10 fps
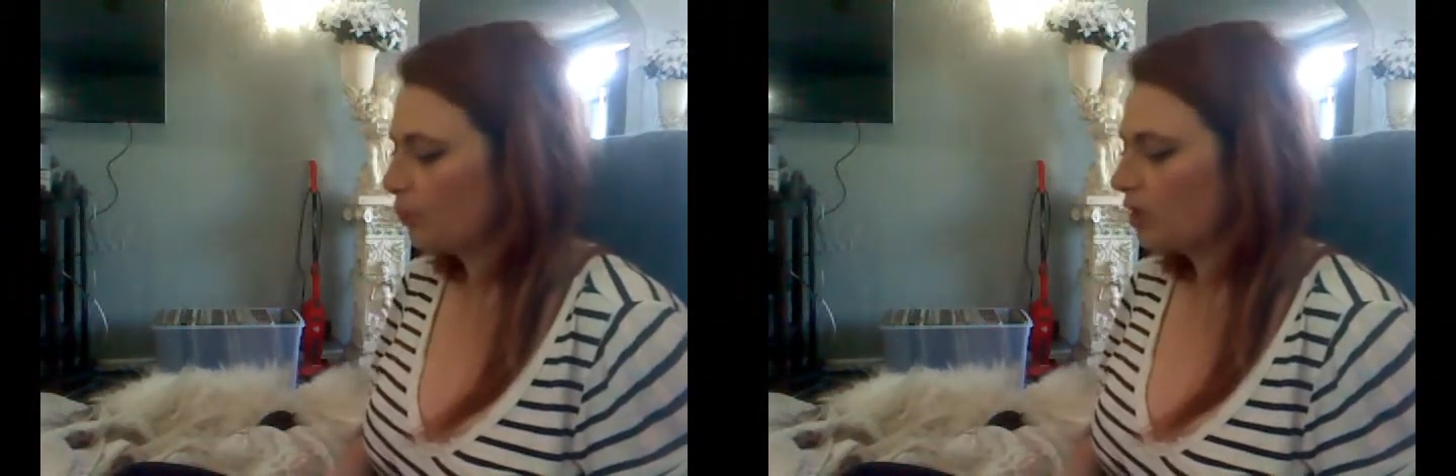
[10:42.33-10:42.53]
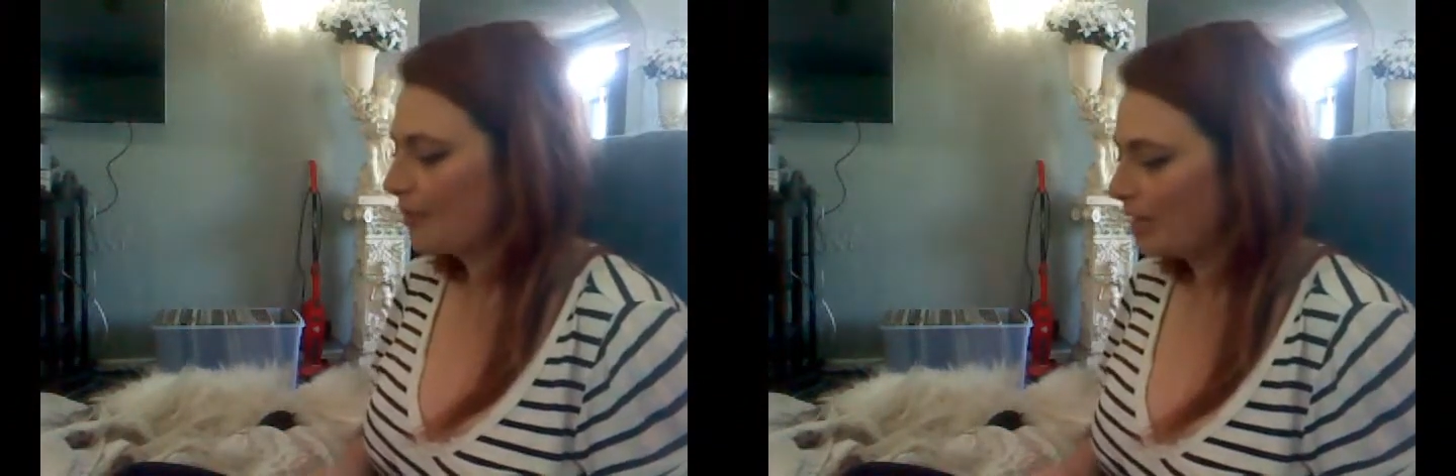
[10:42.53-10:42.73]

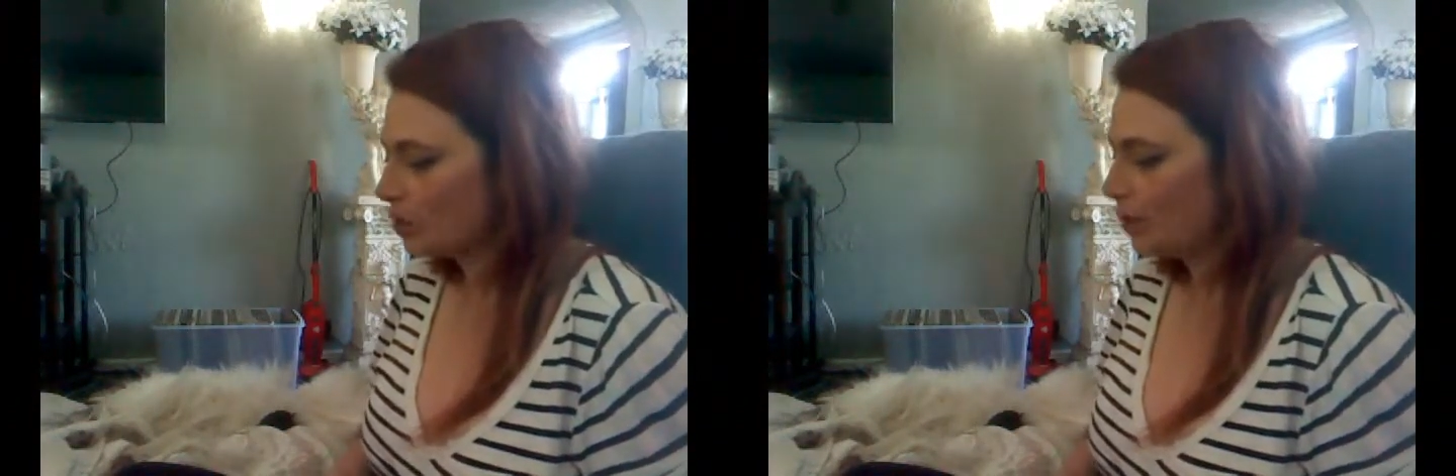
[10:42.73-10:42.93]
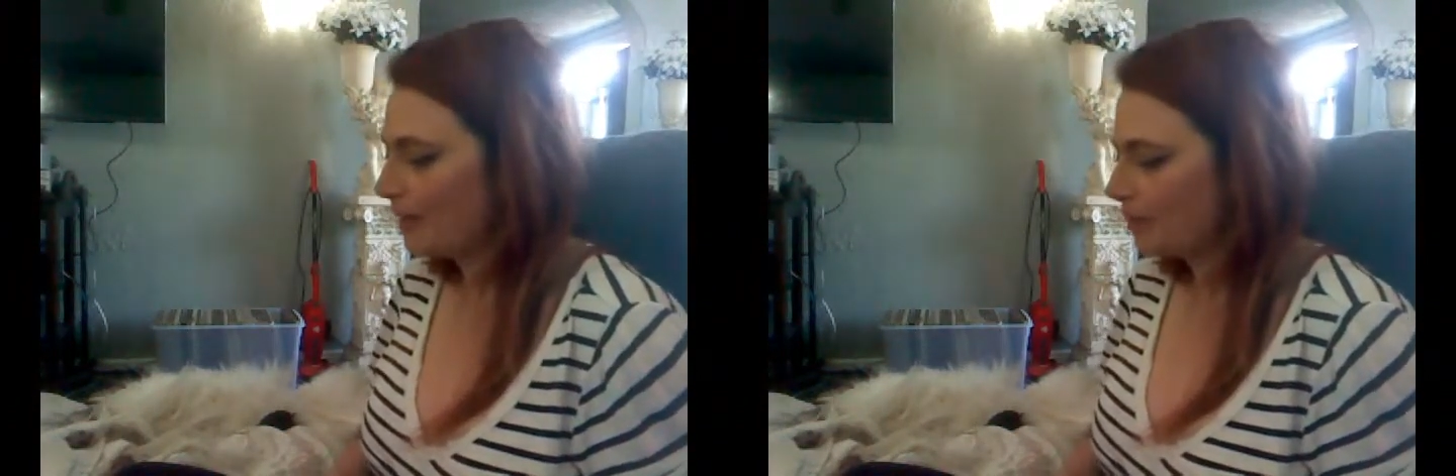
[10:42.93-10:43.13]
with the
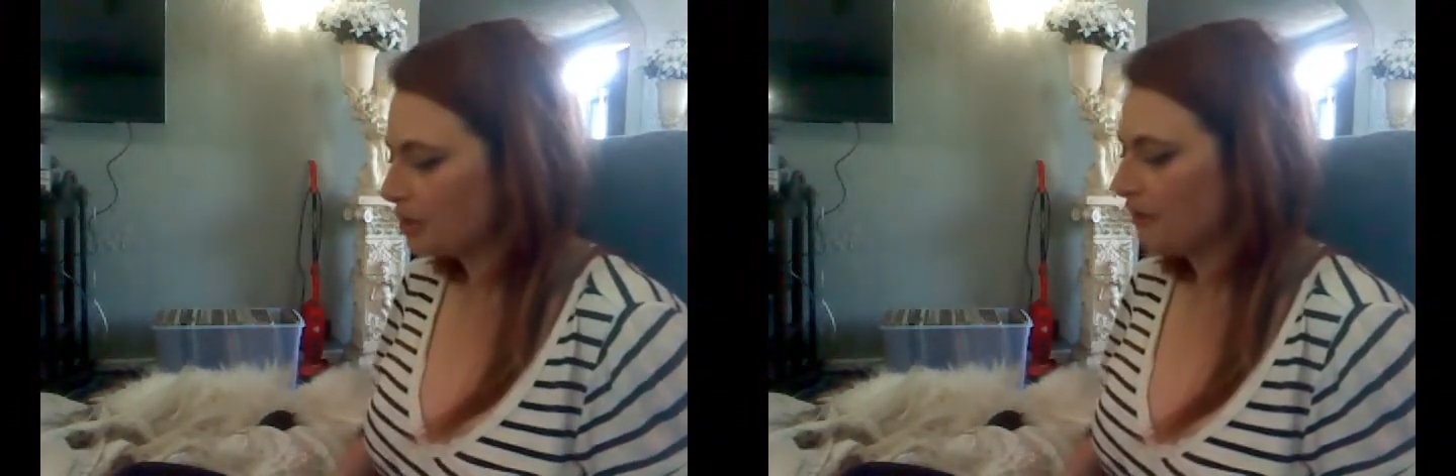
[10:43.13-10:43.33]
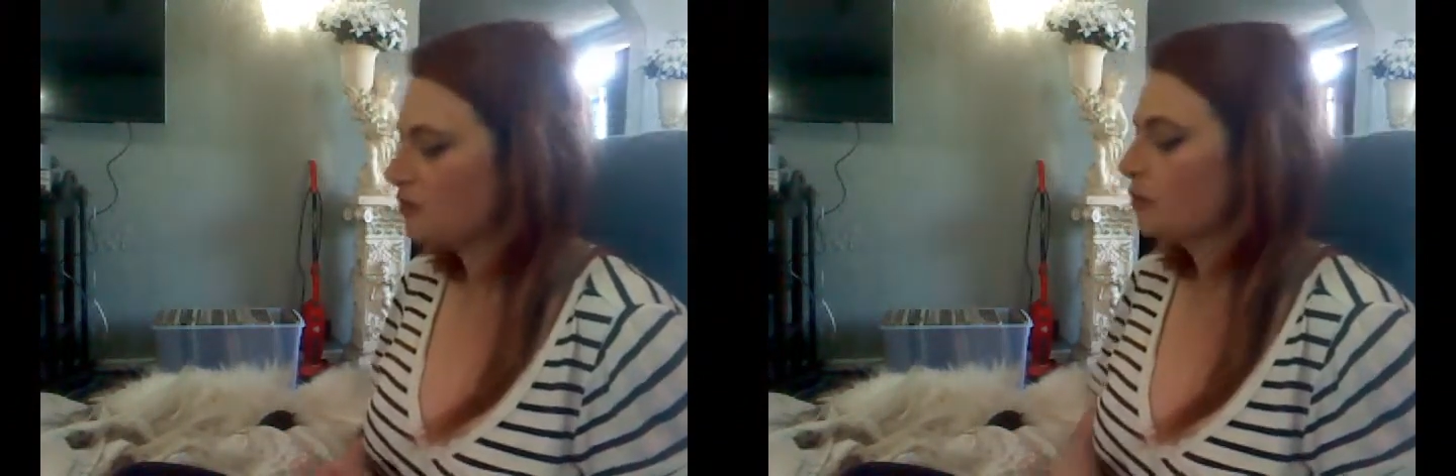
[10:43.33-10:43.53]
magical map
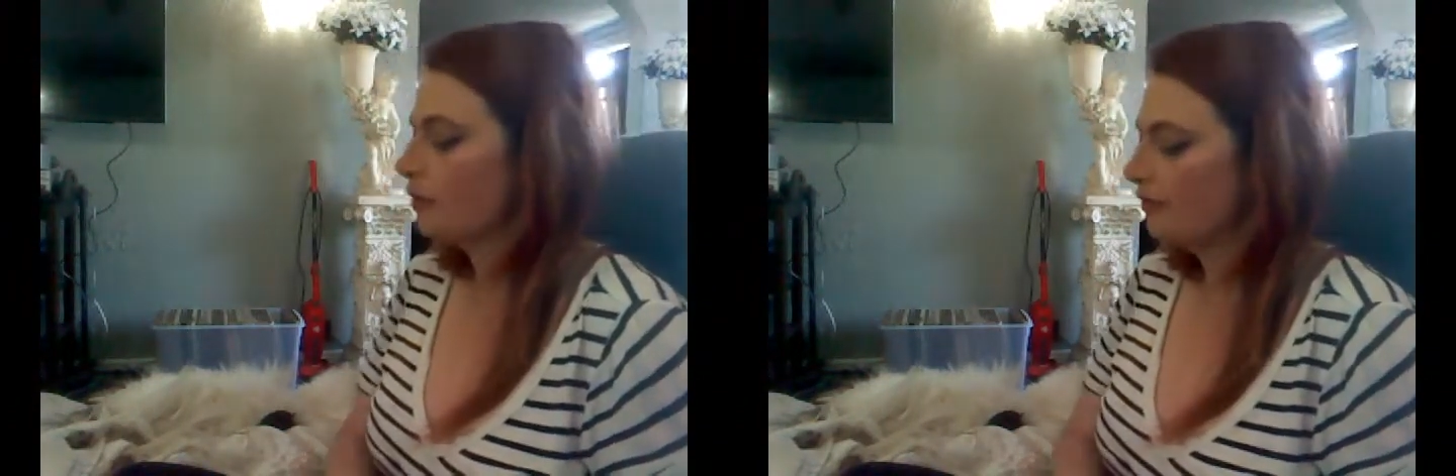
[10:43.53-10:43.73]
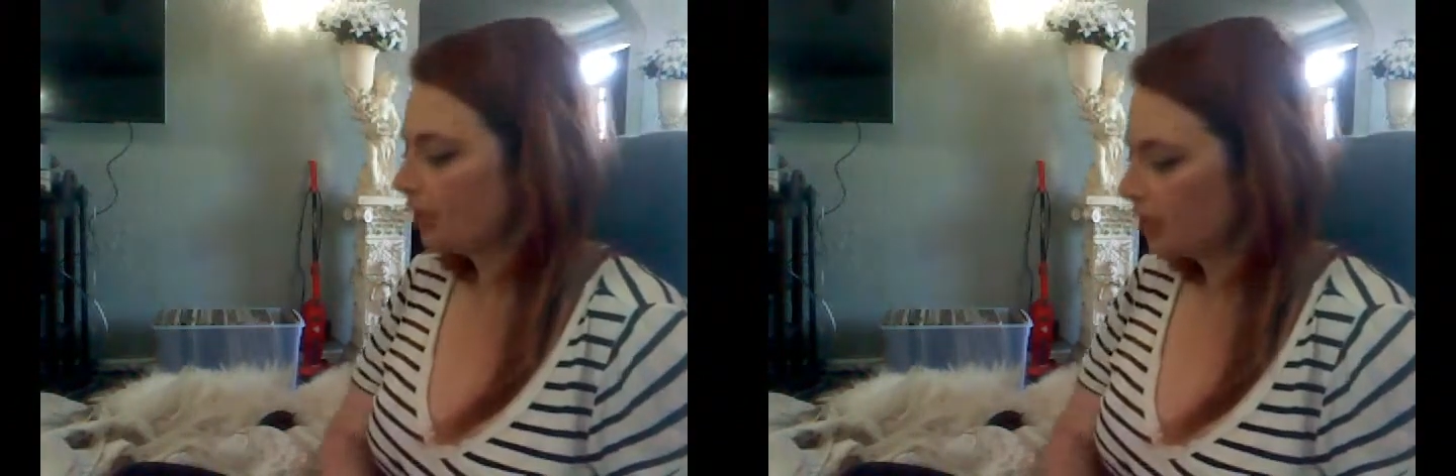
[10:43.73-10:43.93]
shifter
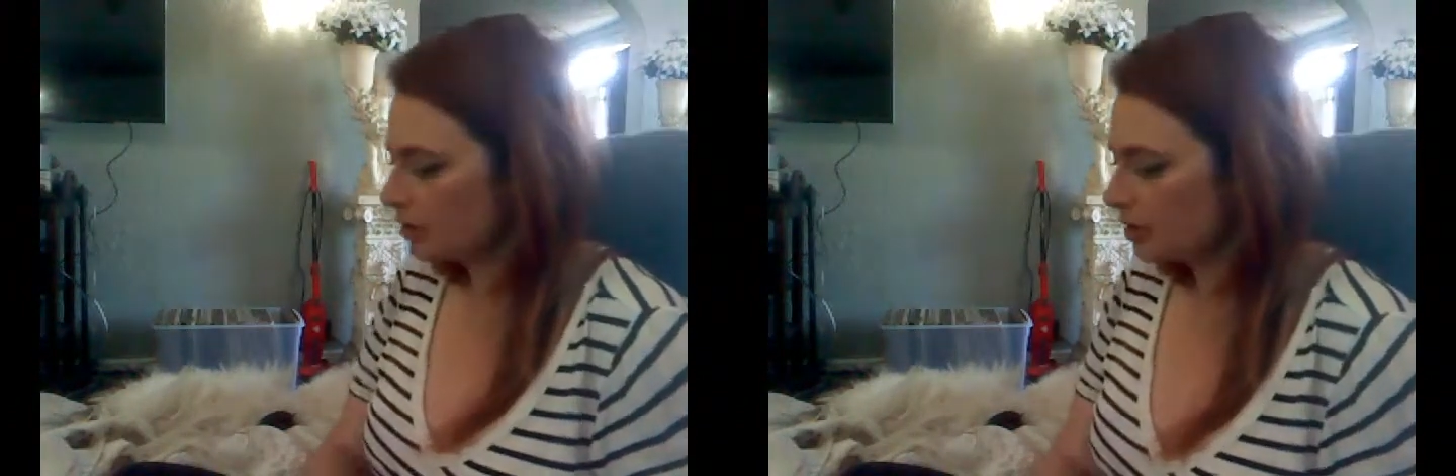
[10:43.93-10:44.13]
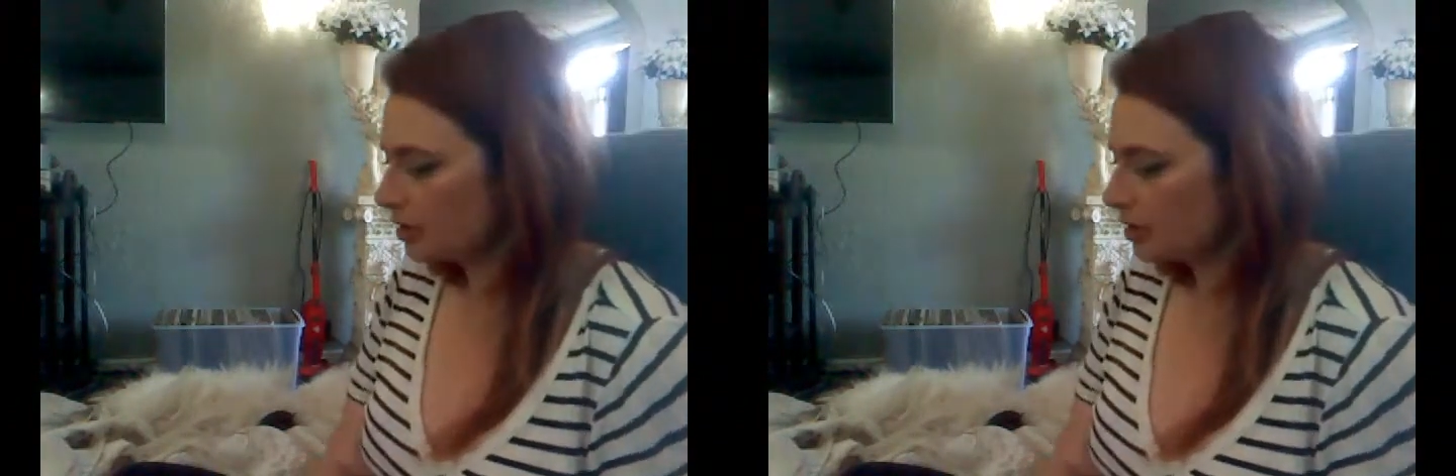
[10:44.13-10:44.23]
reversed,